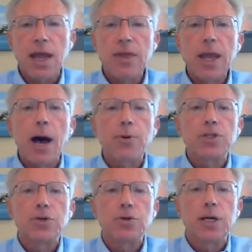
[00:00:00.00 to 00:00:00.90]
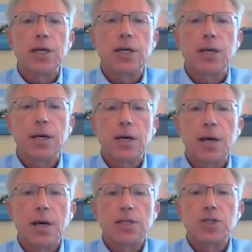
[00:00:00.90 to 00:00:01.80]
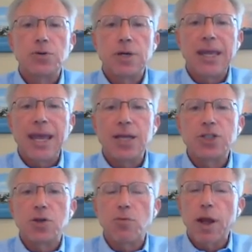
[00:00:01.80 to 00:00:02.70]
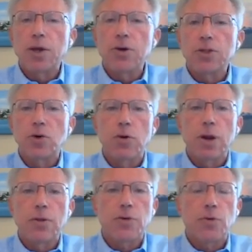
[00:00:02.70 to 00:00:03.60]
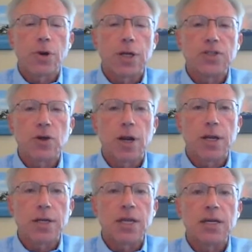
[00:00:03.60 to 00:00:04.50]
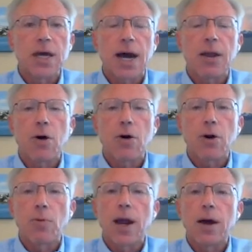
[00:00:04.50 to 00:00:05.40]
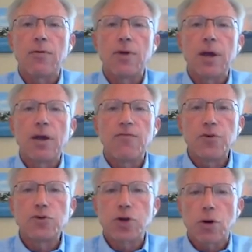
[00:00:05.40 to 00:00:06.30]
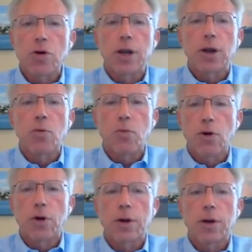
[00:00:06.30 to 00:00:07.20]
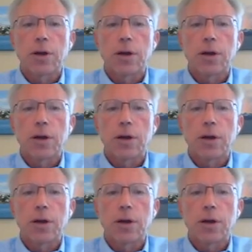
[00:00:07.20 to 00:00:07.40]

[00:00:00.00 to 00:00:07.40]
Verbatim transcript: and the opportunity uh, to engage the regulatory authorities a, in a dialogue around future clinical work.